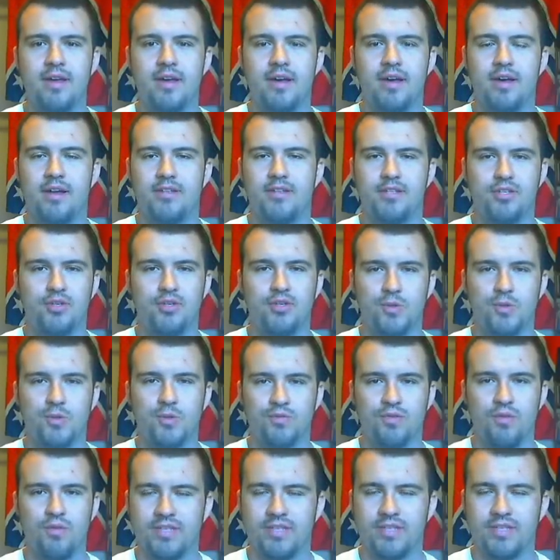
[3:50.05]
to choose
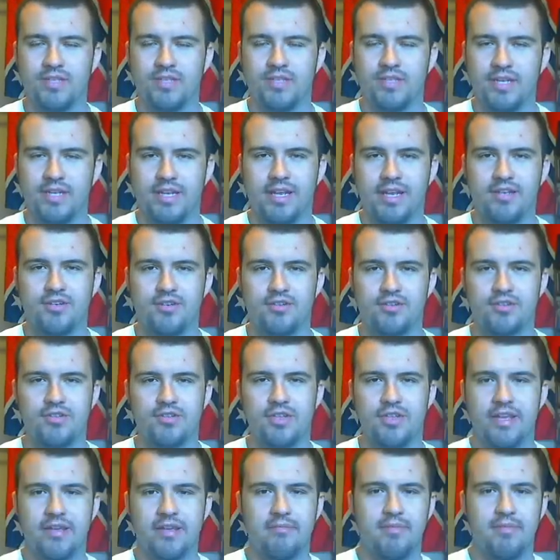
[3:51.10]
from when they're teenagers
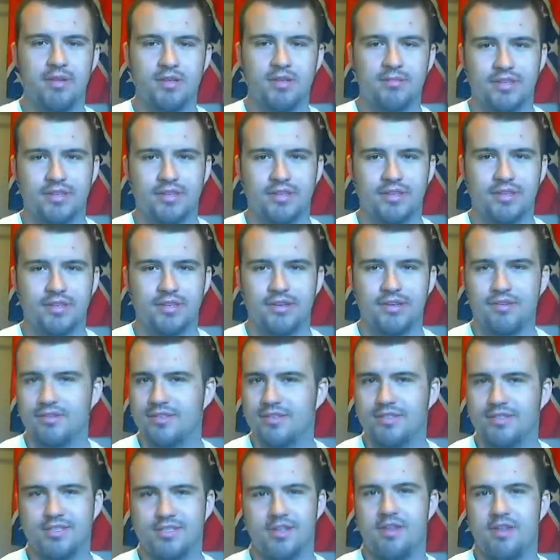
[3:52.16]
so they can build up their
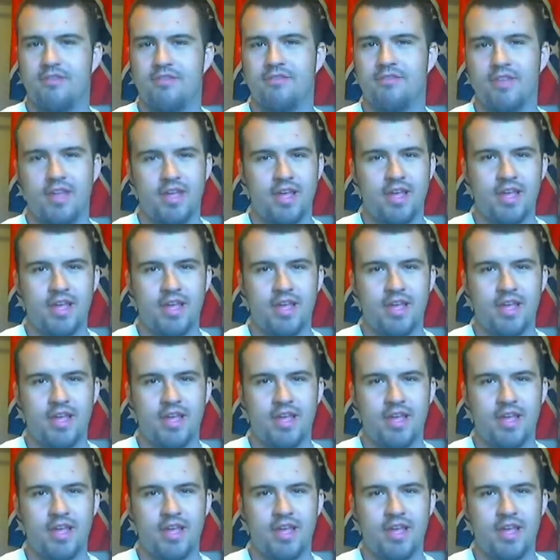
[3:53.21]
skills instead of